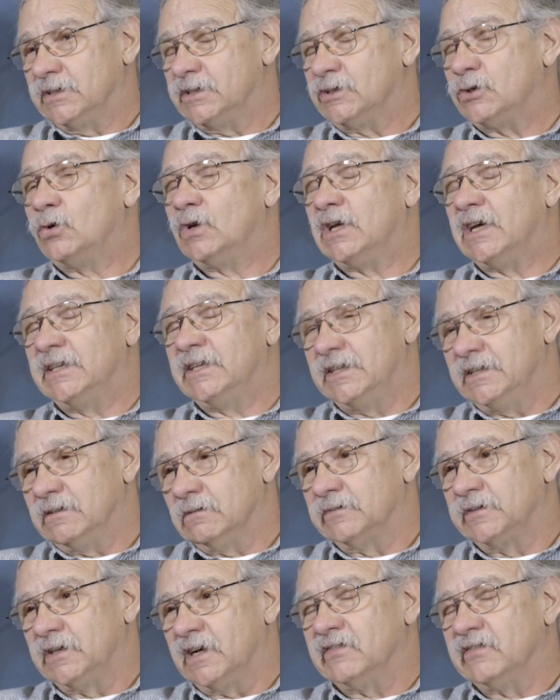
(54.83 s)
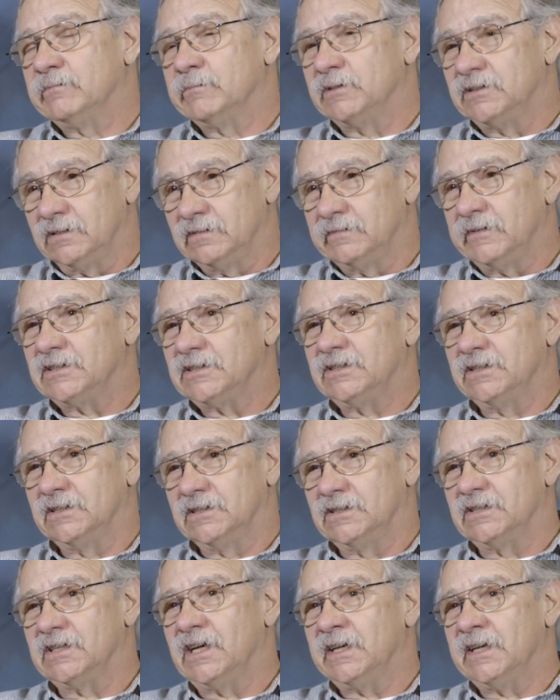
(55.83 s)
This whole idea of government investing
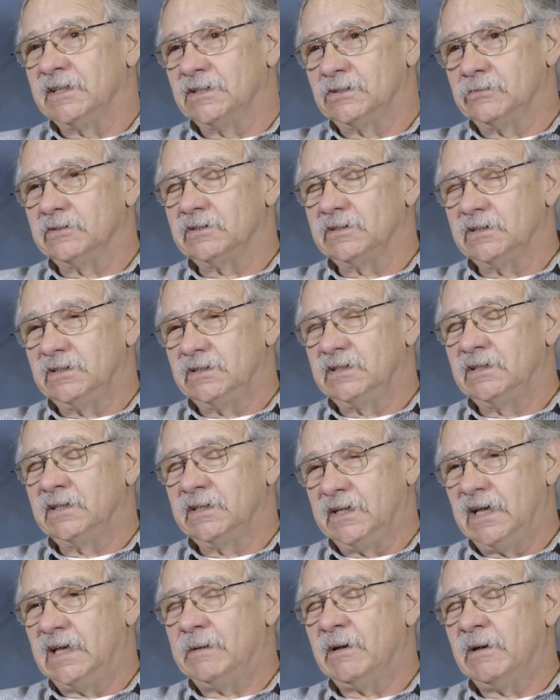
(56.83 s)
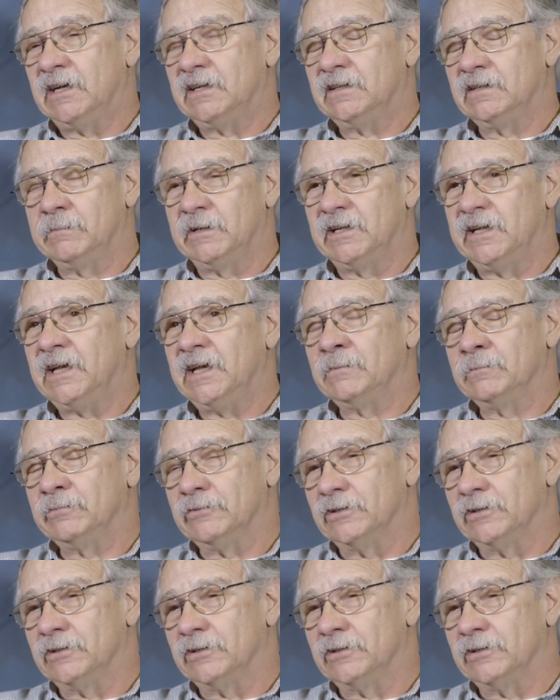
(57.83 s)
in science really came out of the Manhattan